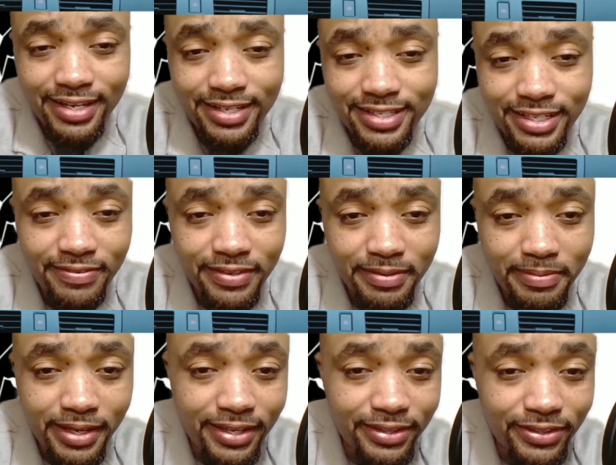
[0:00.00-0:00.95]

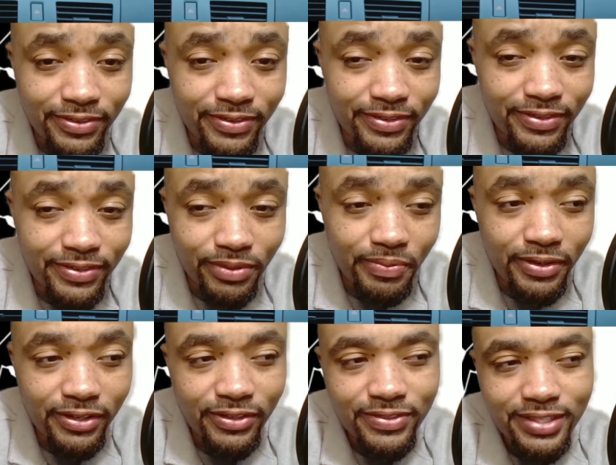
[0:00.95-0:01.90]
CVMK 33 where
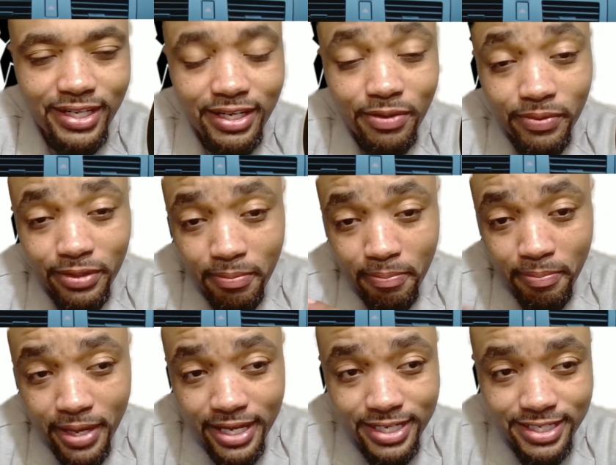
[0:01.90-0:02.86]
it goes down and where the
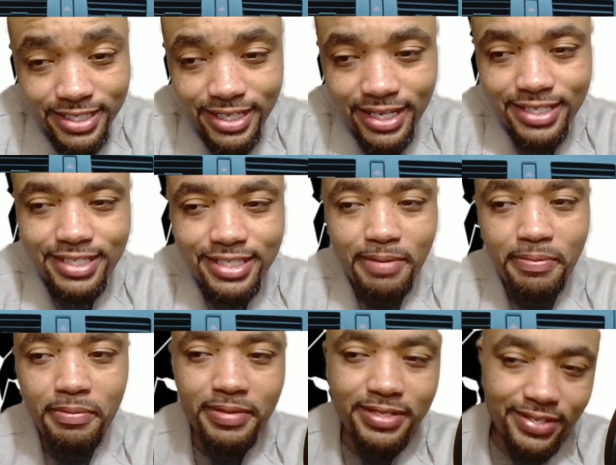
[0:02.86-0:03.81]
best supplements